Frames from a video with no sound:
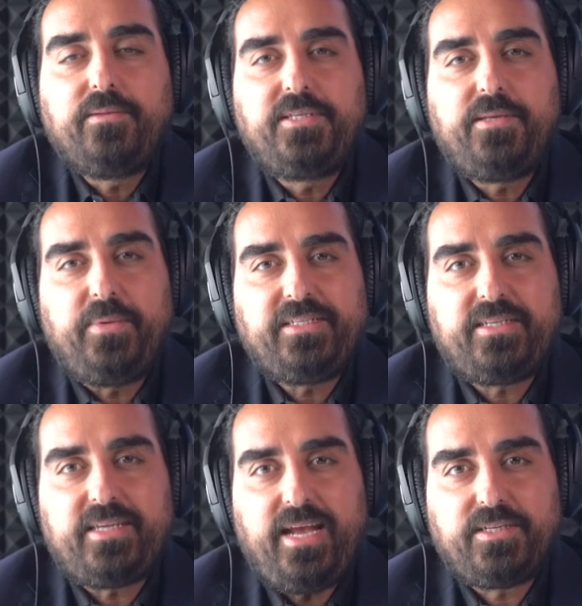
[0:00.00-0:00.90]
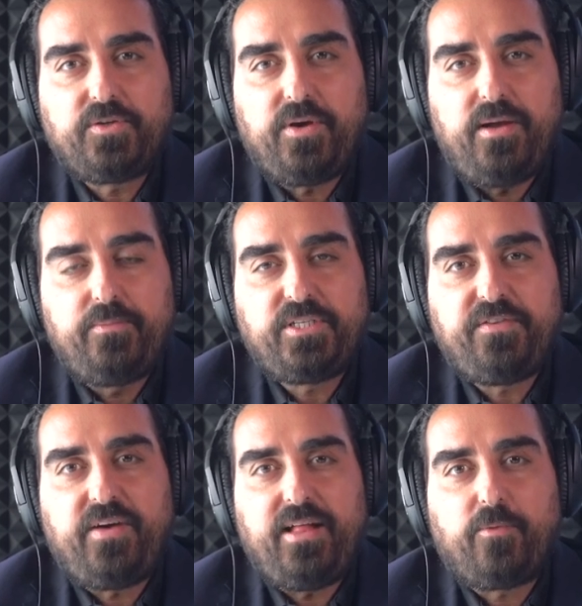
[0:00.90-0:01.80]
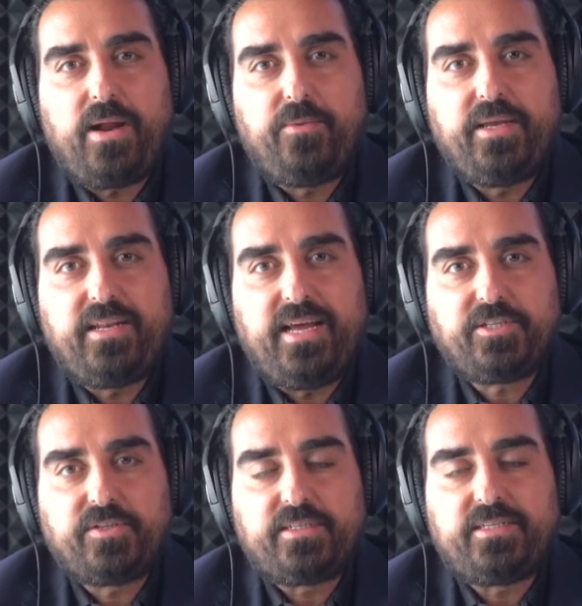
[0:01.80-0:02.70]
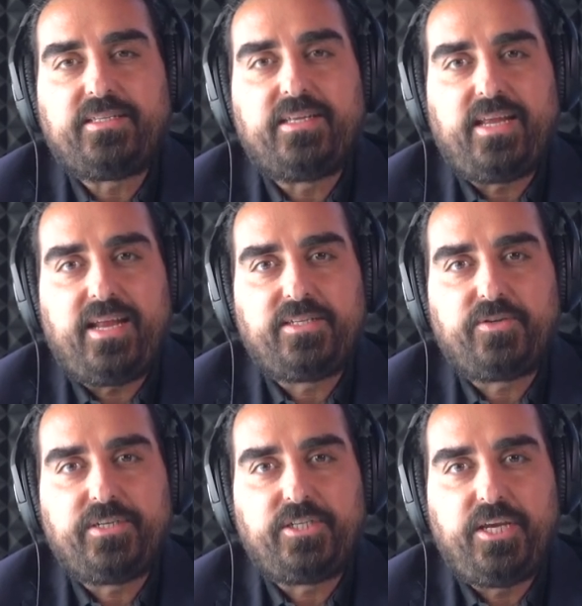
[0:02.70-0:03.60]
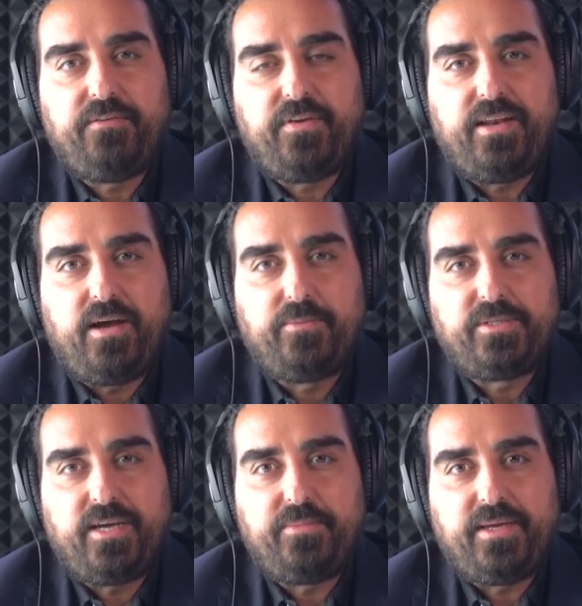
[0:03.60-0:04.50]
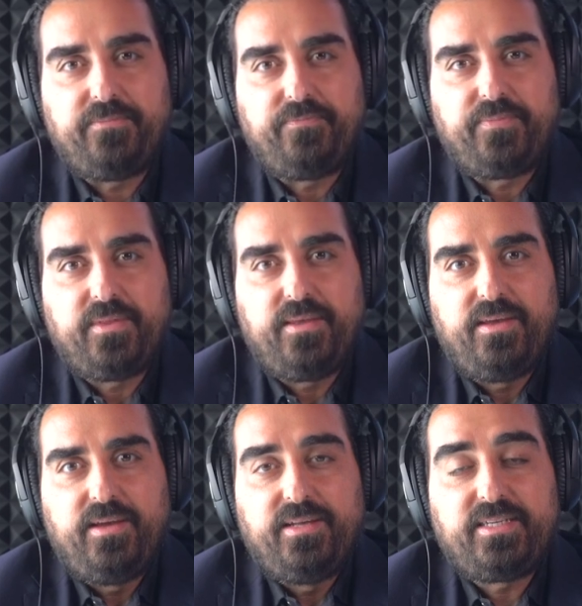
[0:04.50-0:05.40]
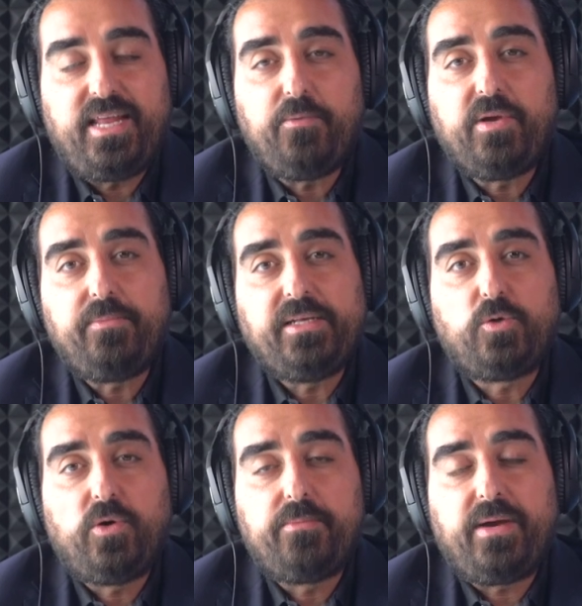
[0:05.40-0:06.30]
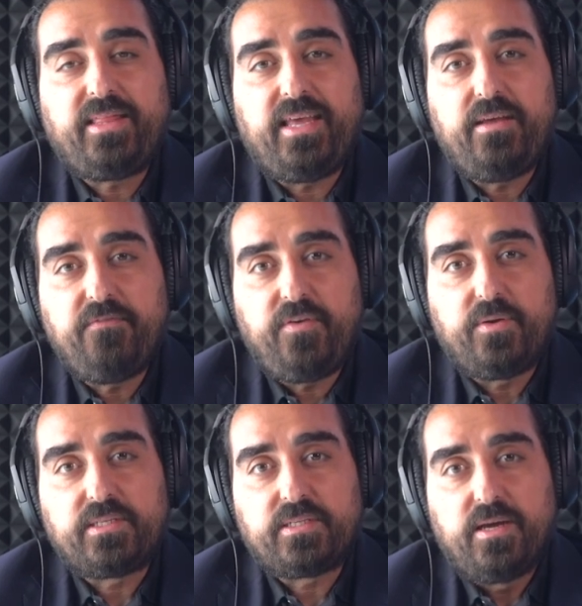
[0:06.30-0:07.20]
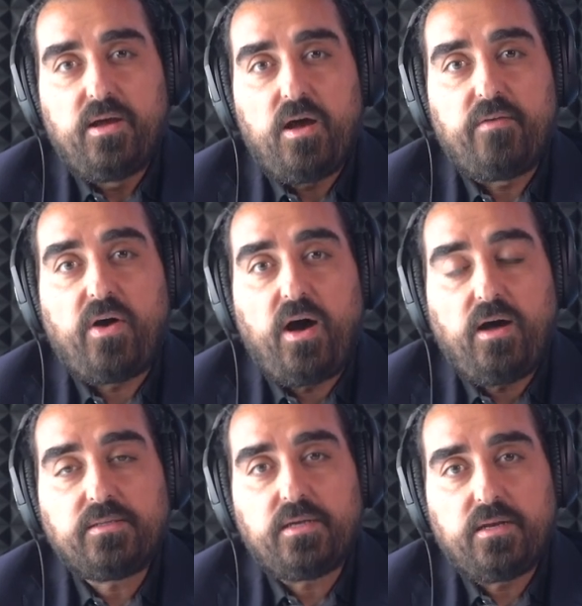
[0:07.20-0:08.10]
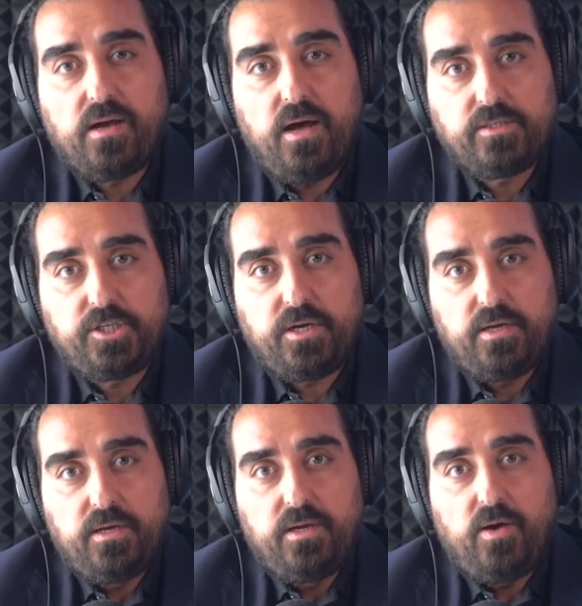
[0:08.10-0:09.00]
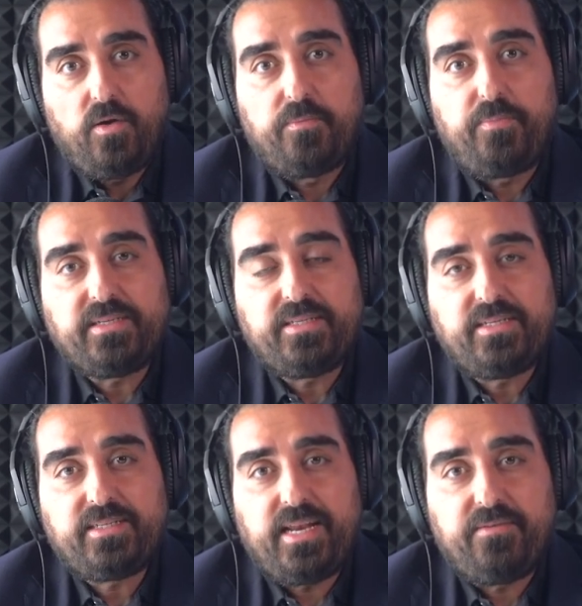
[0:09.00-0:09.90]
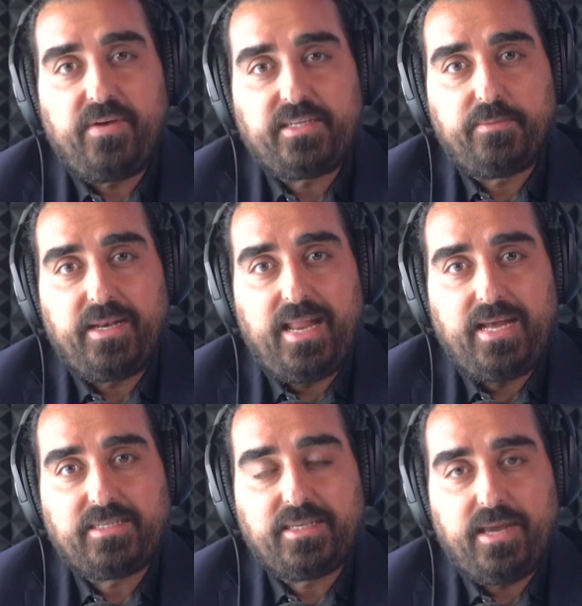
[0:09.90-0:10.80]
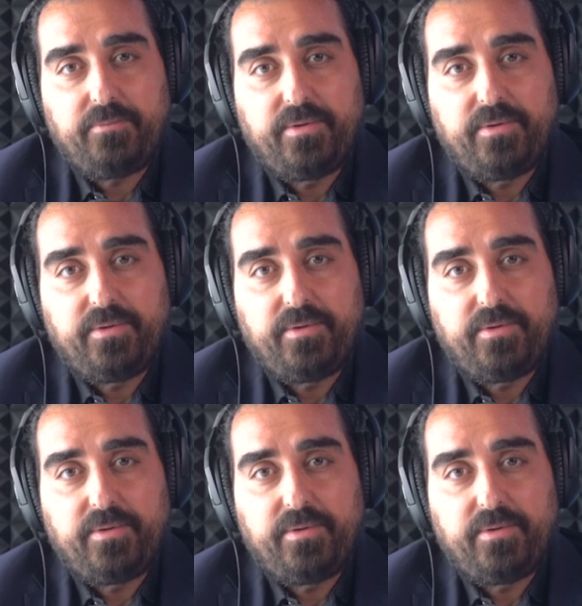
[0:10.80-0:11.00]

to the Business Extra. I'm Mustafa Al-Rawi, the National's Assistant Editor-in-Chief in Abu Dhabi. Today, we're going to be talking about the influence of art and culture on the business and investment landscape.